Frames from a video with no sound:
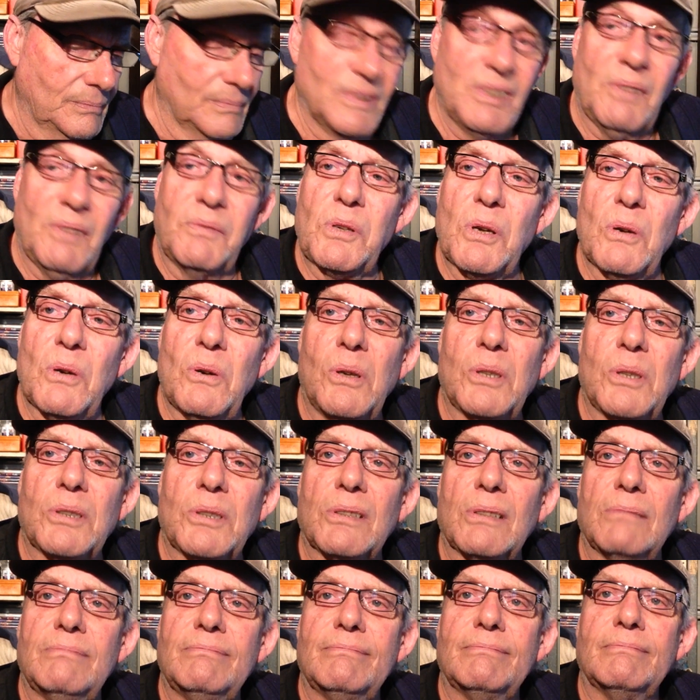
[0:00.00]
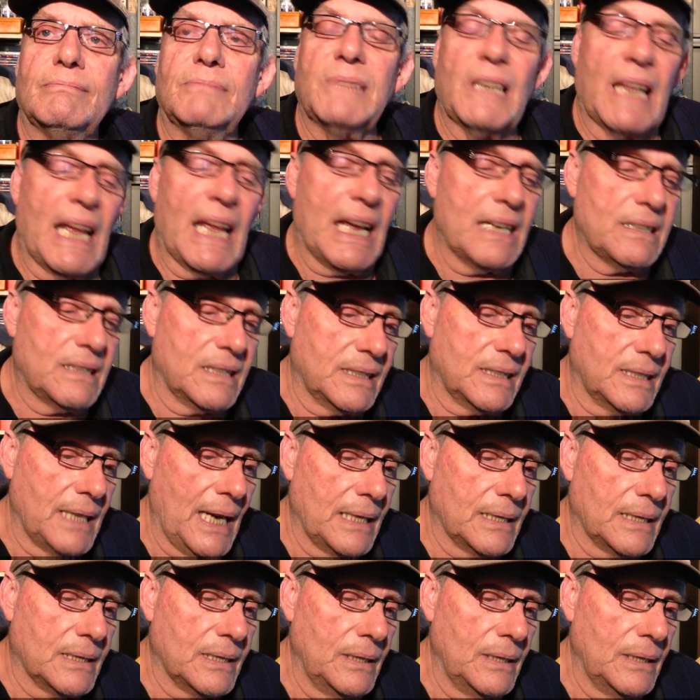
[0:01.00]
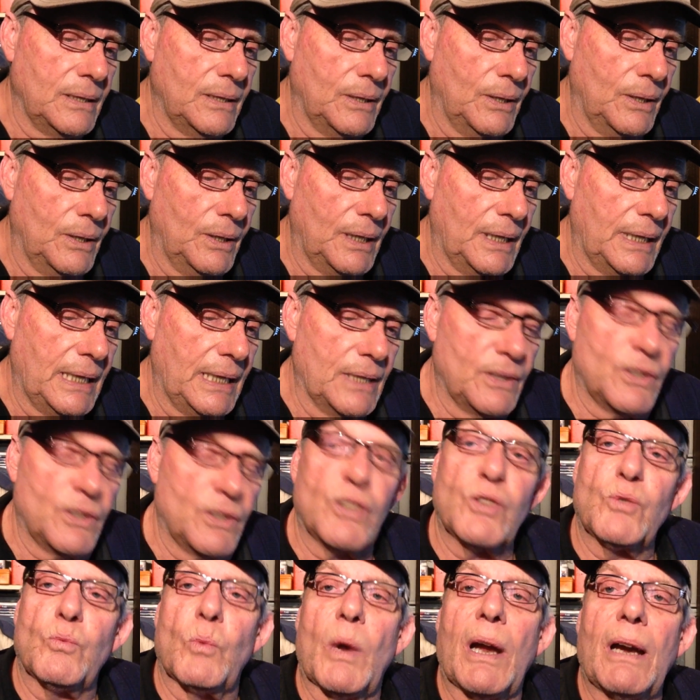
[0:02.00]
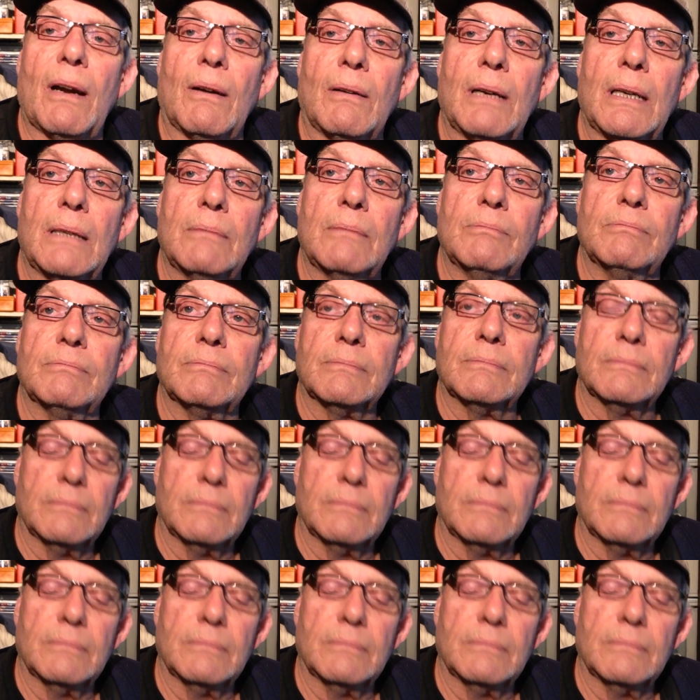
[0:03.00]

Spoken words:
Of course, without sex and nudity and swearing,